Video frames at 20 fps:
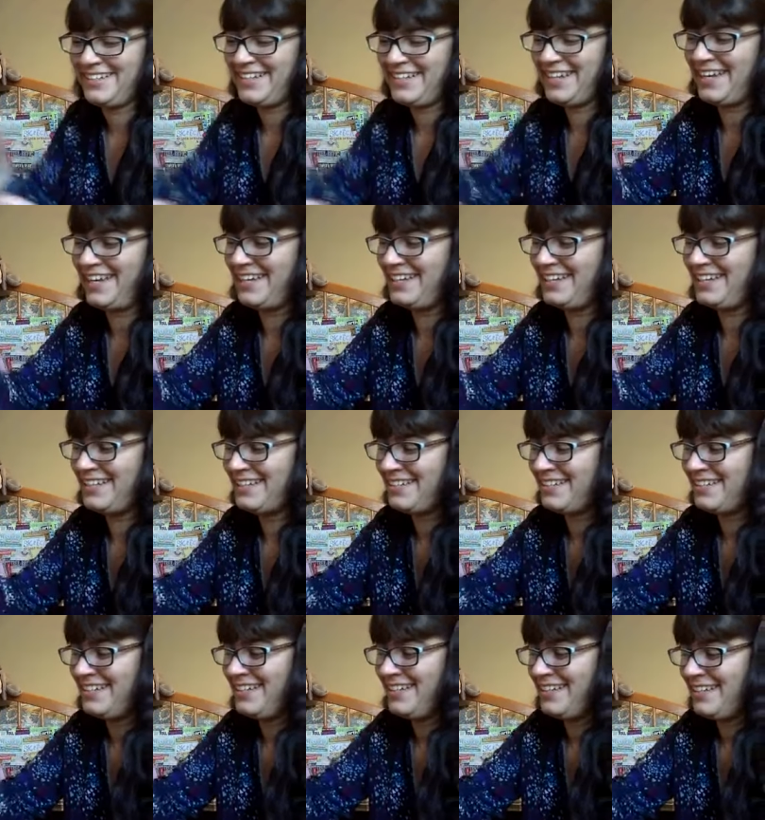And
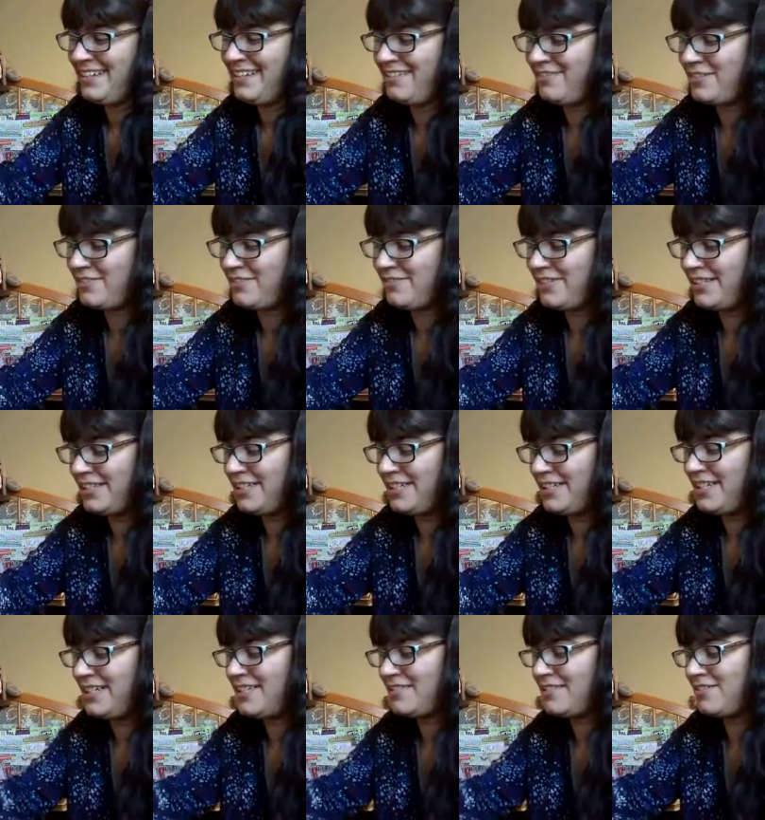it was a really
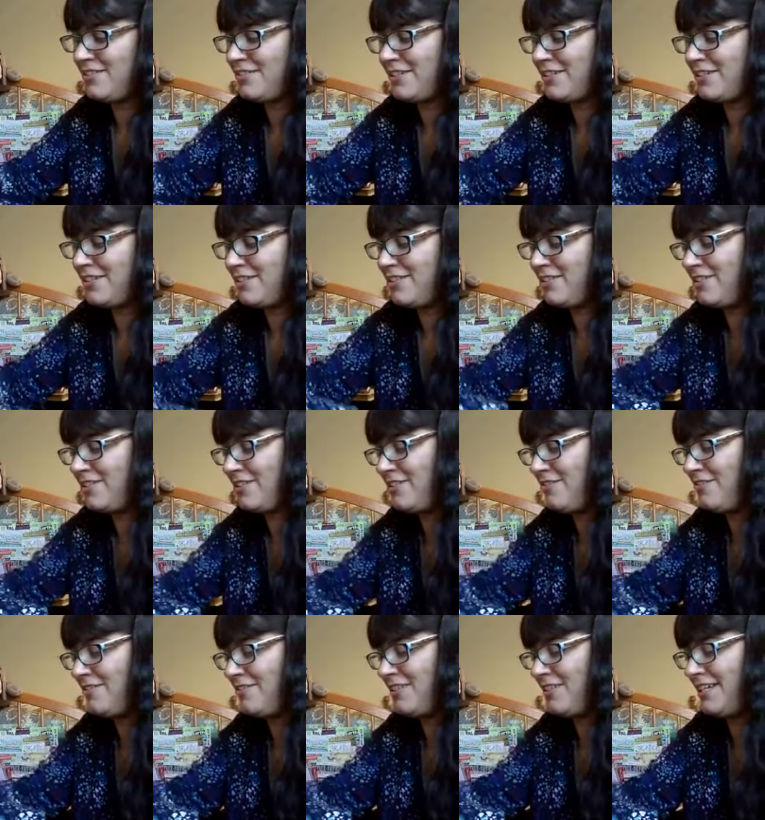nice look
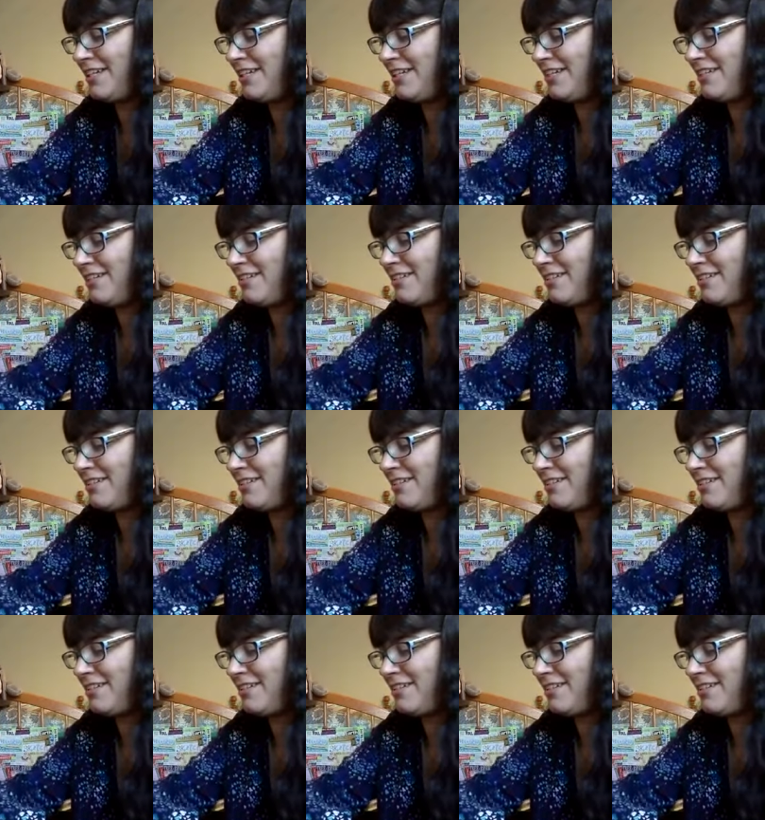into like